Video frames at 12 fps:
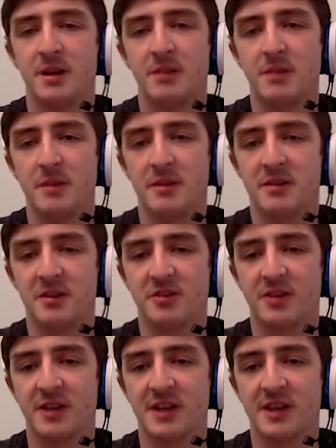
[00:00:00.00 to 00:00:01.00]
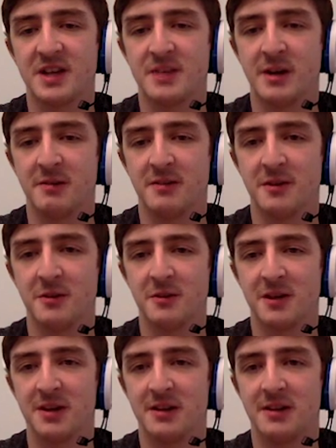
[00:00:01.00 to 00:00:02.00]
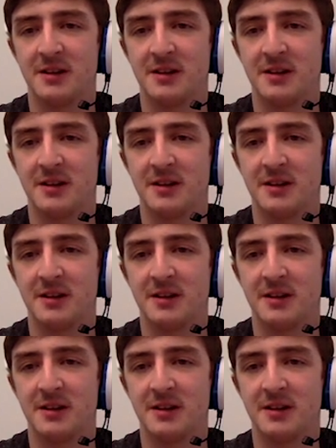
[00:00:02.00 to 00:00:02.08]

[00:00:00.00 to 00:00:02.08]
Maybe he's going to try and catch him out with the Hurricane.